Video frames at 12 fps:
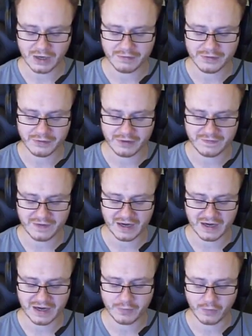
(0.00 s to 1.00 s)
of
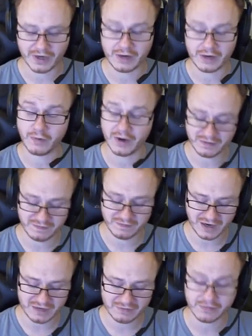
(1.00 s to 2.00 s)

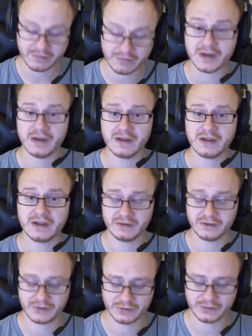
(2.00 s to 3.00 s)
35.153
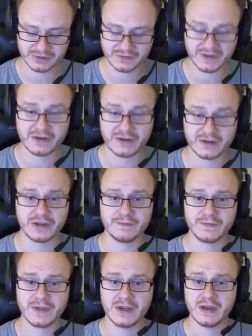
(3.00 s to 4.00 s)
kilojoules of energy.
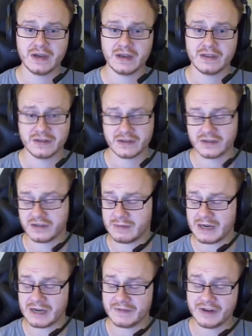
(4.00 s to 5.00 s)
This is the
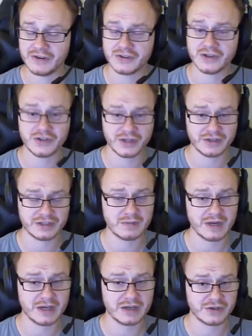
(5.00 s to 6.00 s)
amount of energy just to
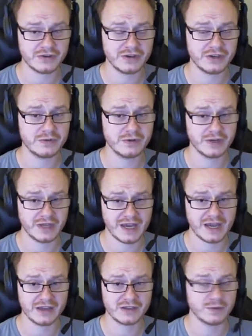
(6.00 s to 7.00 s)
make it turn into a
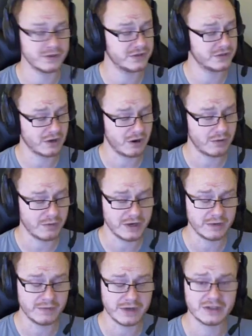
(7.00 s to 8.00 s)
gas once it's
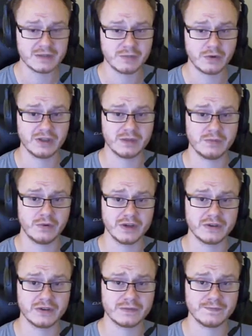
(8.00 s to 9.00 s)
already reached the boiling
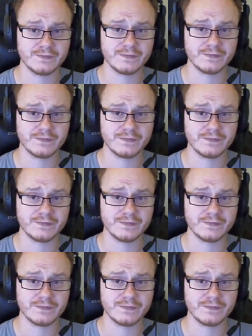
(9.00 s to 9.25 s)
point.